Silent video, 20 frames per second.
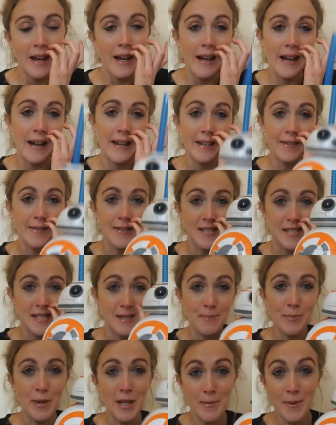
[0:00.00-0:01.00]
And it was this
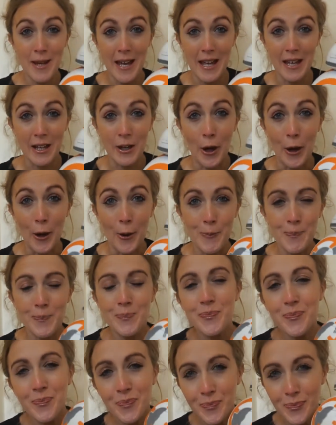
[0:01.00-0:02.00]
BB-8 cup.
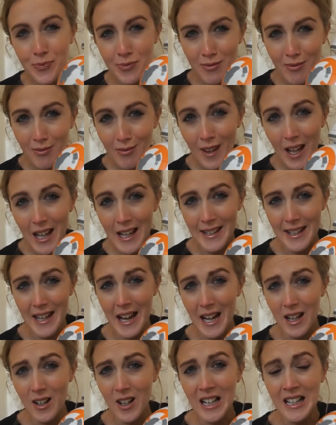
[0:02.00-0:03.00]

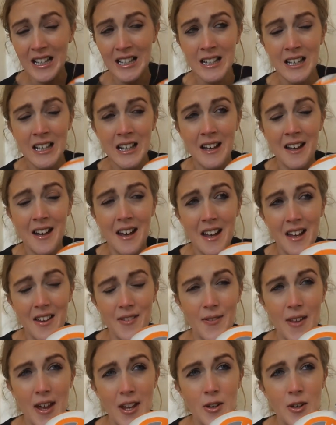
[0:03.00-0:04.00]
Now, they're